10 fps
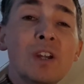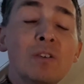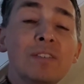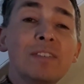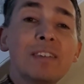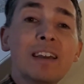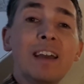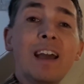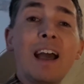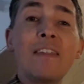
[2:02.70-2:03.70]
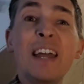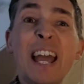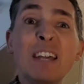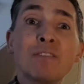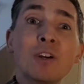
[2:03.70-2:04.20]
notes, and then
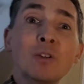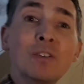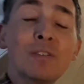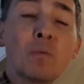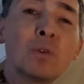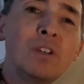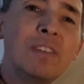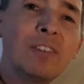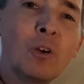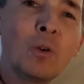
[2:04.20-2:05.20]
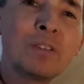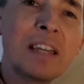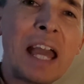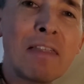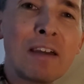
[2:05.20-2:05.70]
eighth notes. We'll do this all
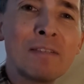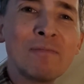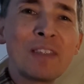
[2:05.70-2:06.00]
together.